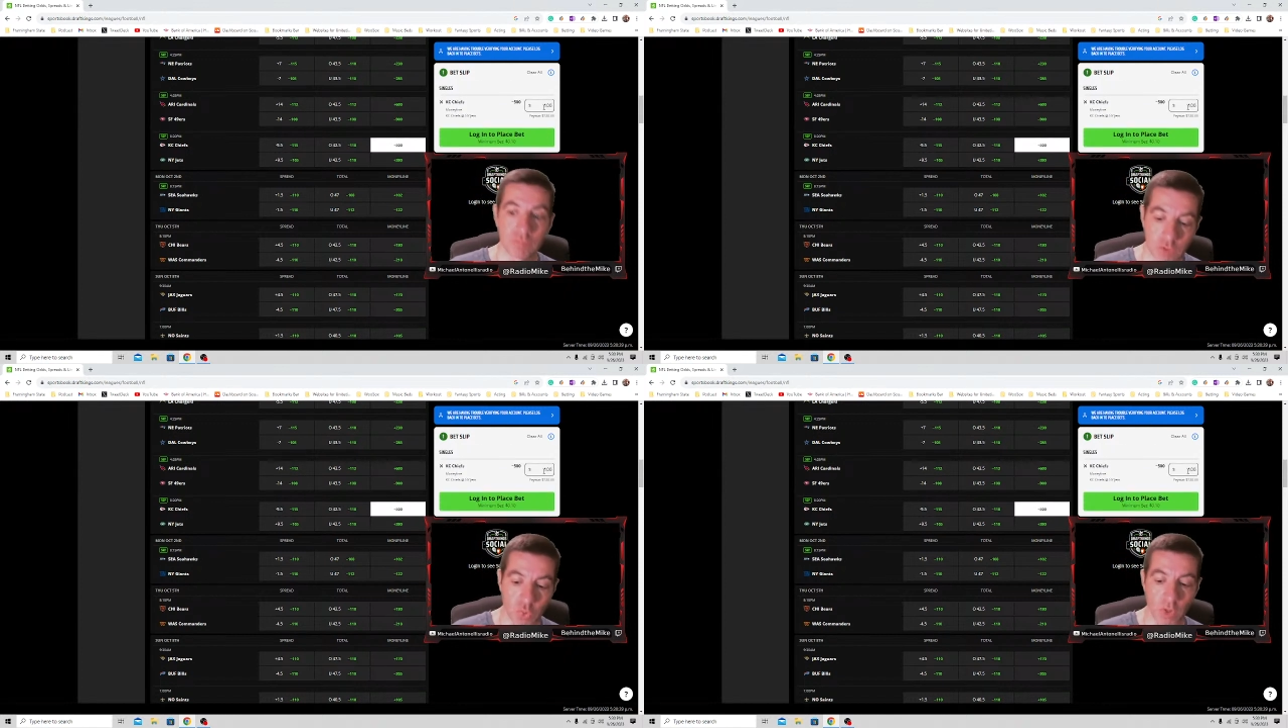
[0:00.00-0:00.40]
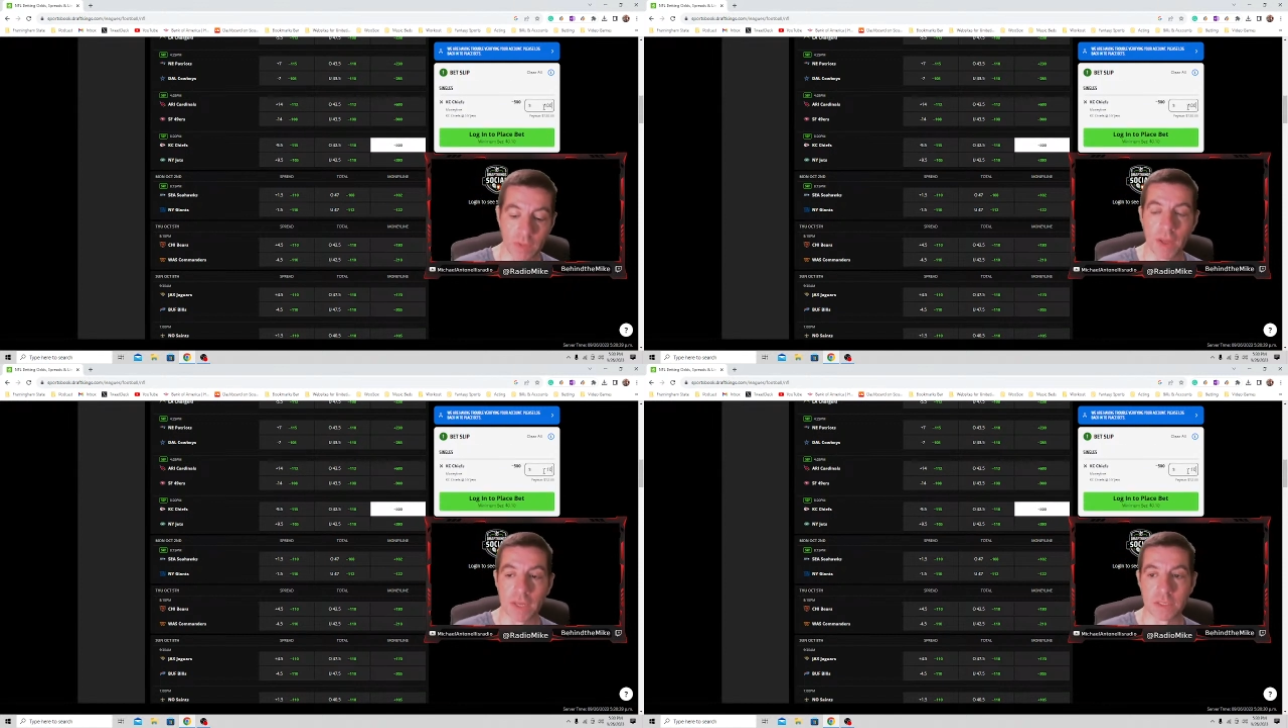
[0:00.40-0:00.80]

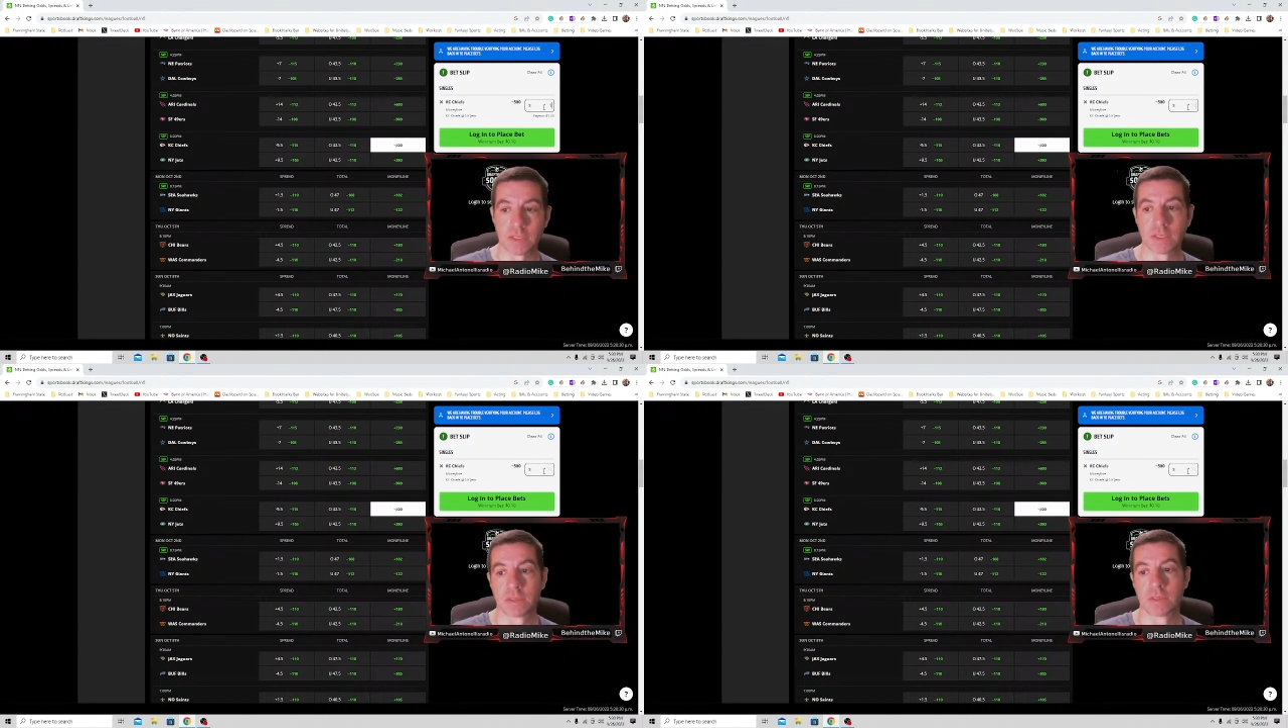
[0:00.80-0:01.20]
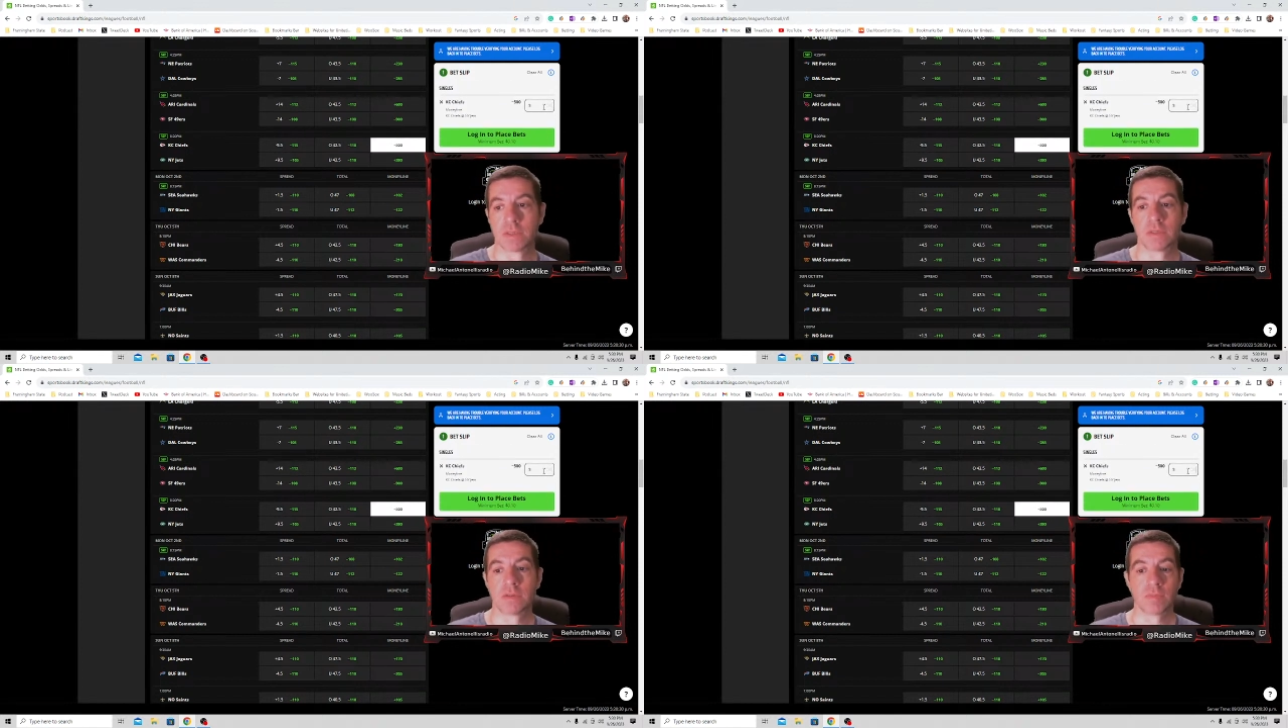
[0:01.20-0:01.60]
$20.
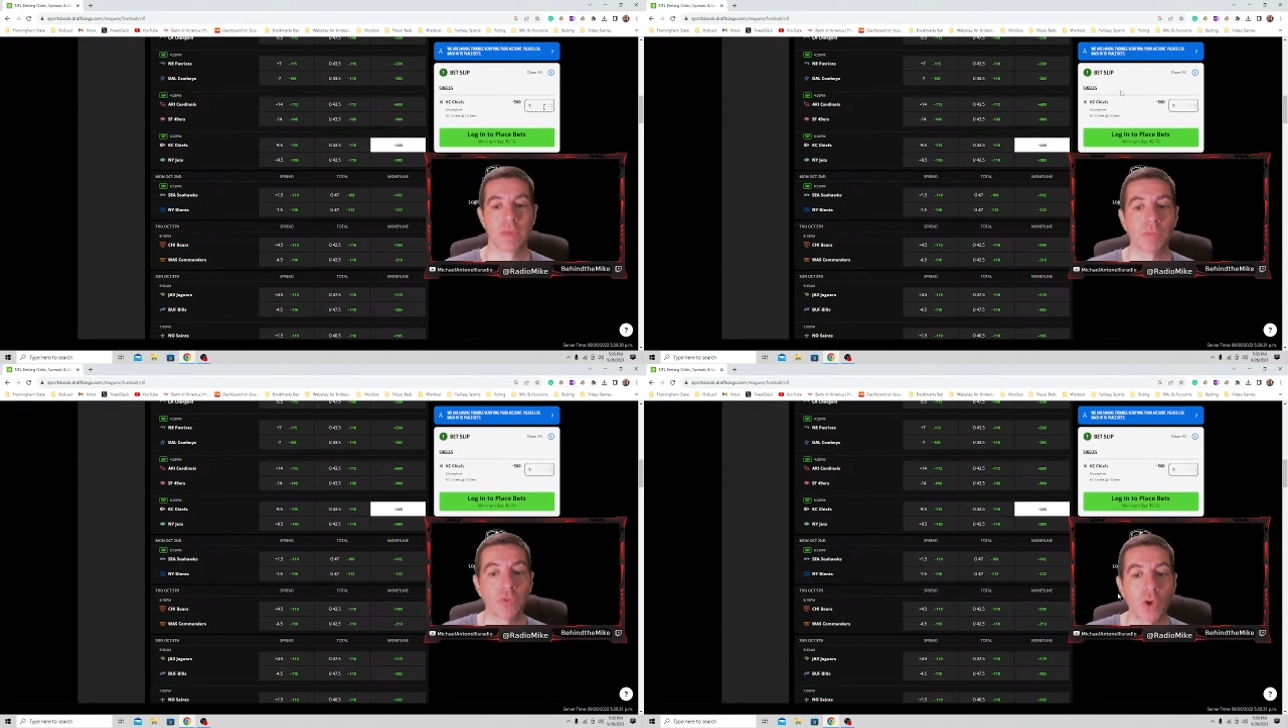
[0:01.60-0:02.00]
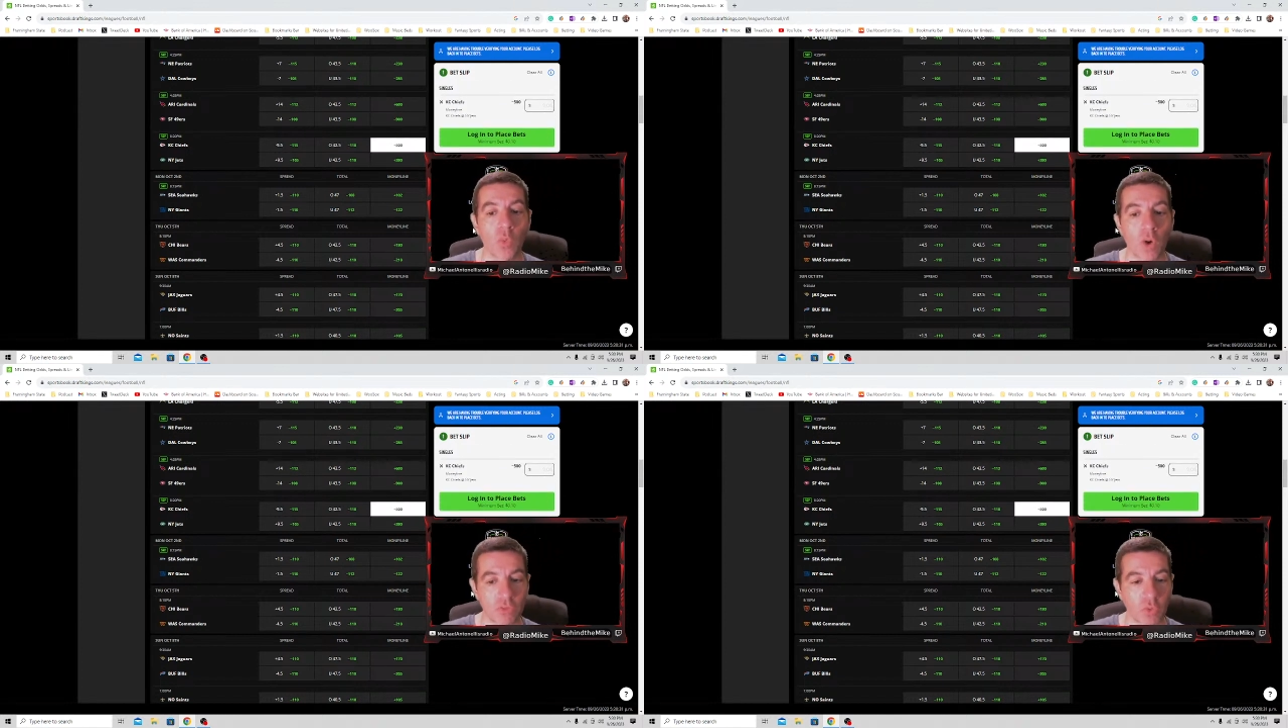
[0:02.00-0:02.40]
People don't
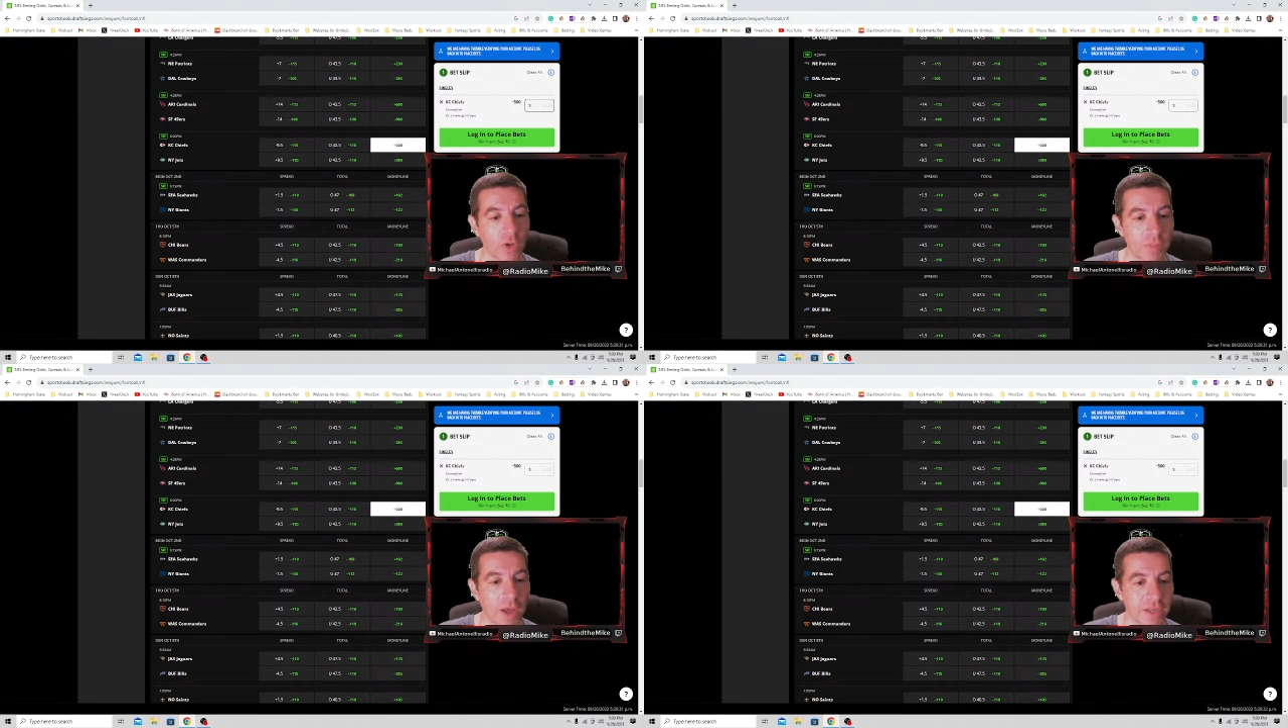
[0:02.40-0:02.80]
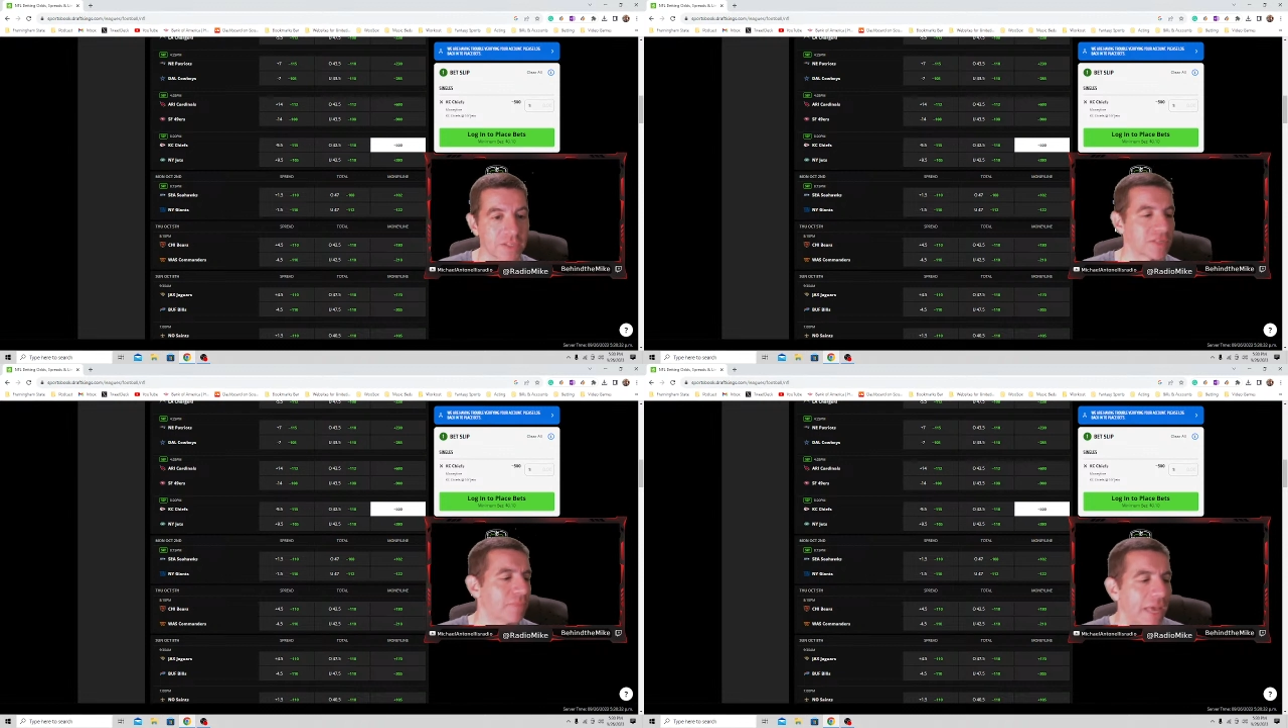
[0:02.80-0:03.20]
want $20.
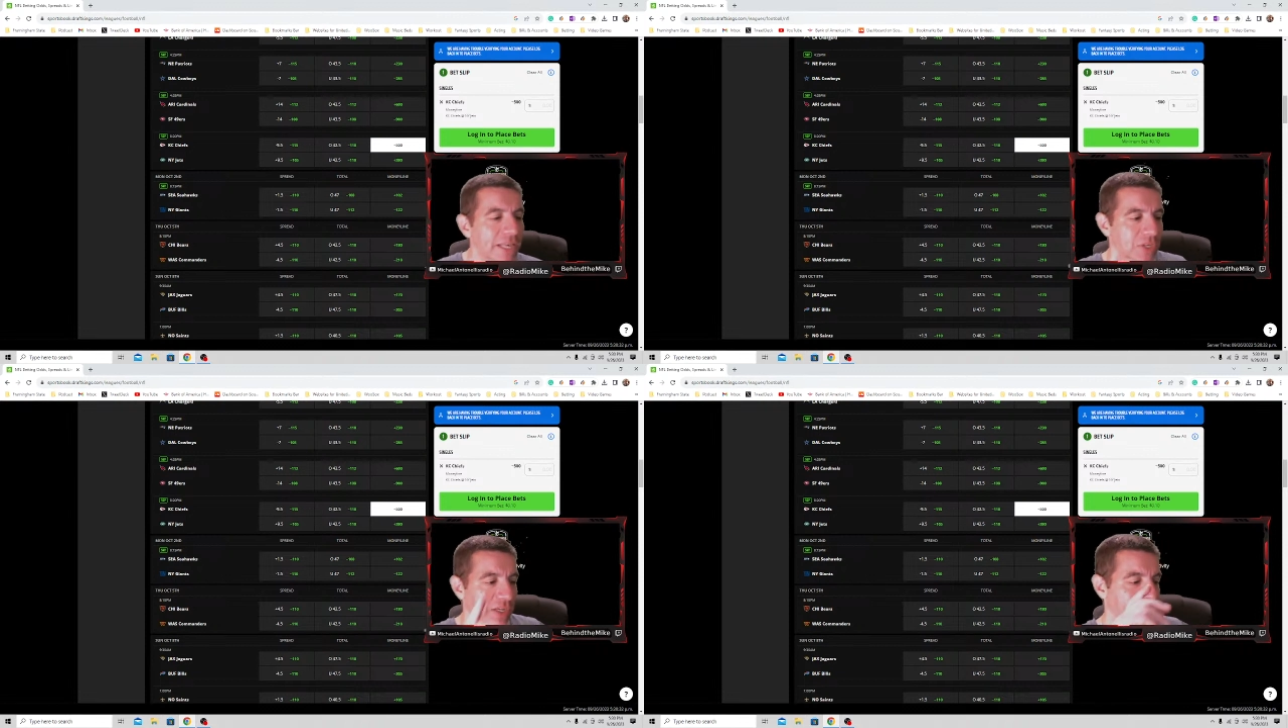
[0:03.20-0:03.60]
It's amazing.